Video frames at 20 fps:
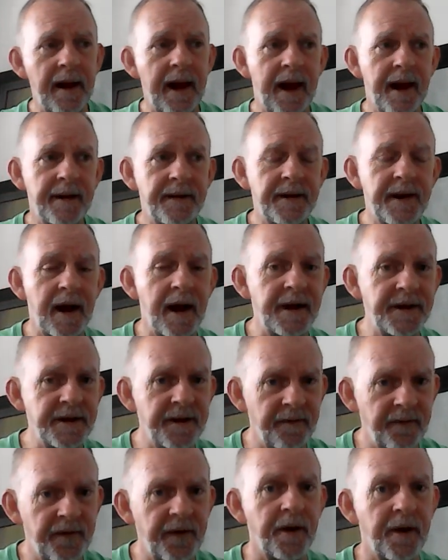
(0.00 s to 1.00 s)
Had
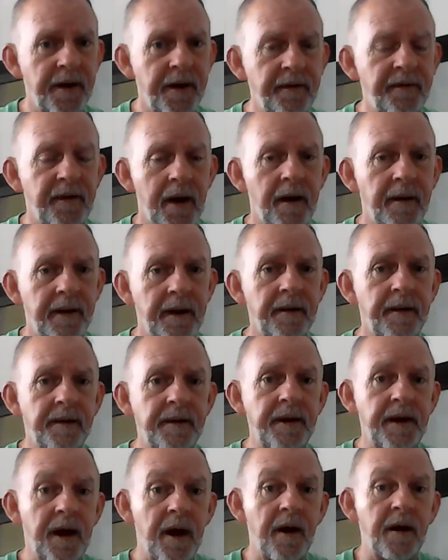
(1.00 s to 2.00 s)
Tyson Fury fought a
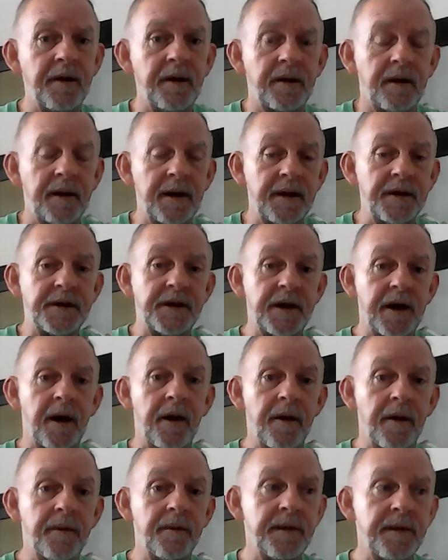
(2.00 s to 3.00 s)
young
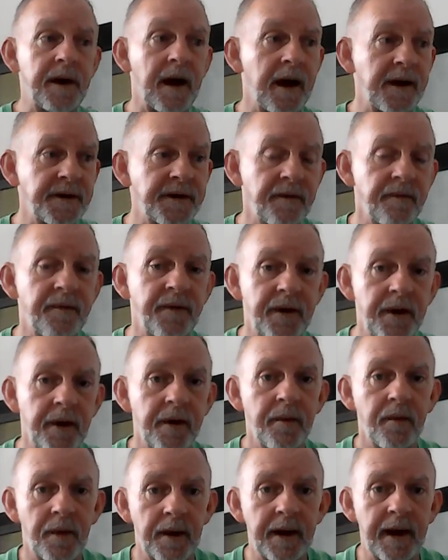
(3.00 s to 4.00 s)
Klitschko, Tyson
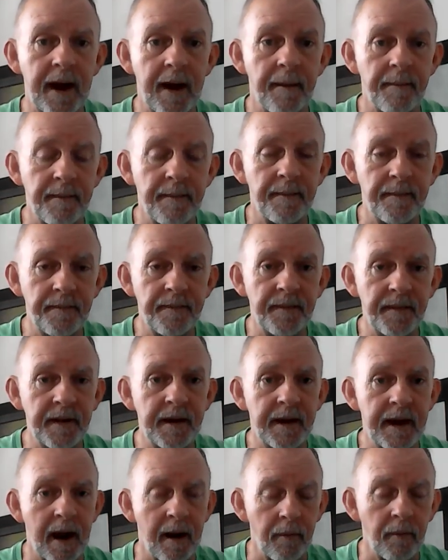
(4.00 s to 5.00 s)
Fury would have
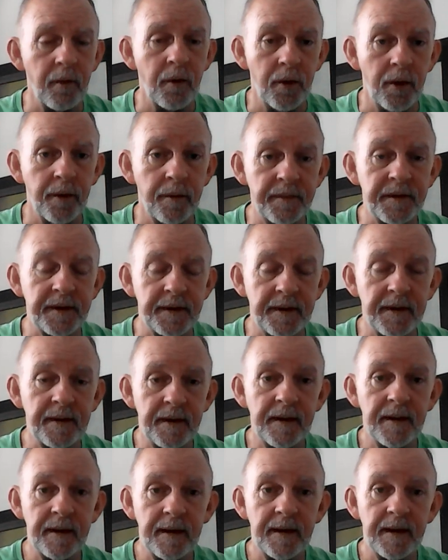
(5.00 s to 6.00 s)
got whooped.
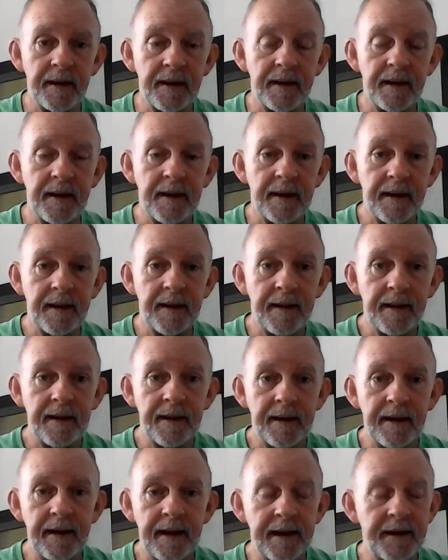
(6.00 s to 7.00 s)

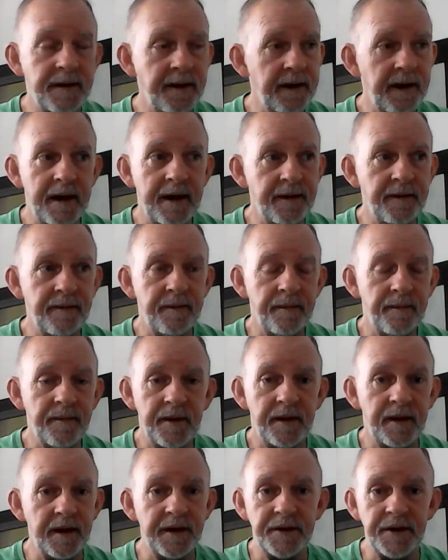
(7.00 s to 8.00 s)
He
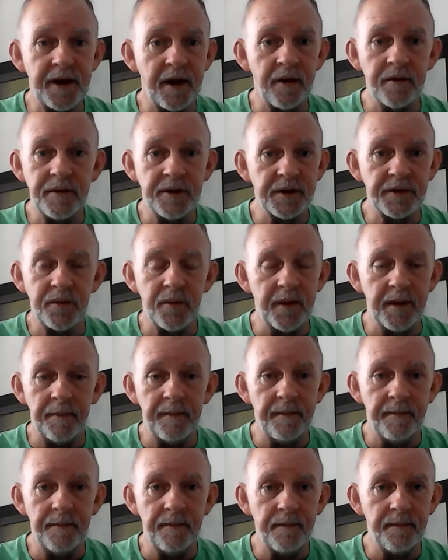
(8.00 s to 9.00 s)
Klitschko just would
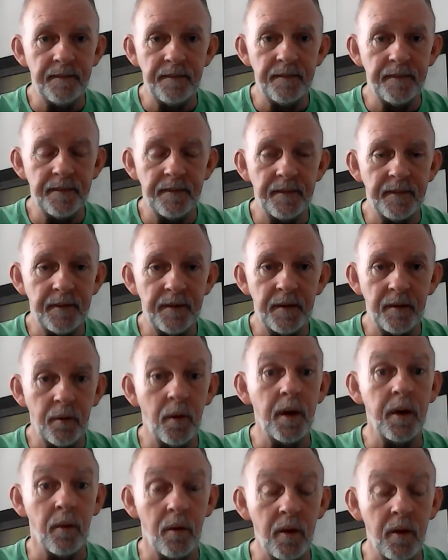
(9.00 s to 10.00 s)

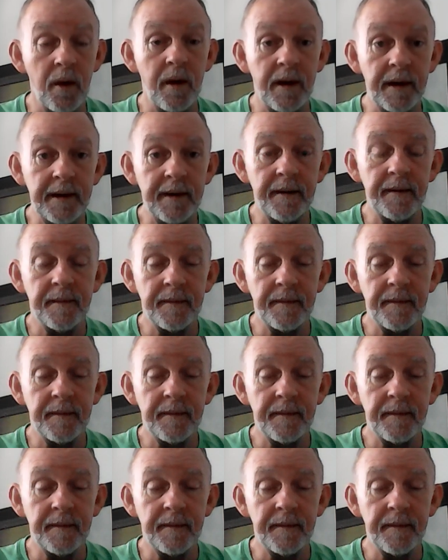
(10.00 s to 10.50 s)
have won.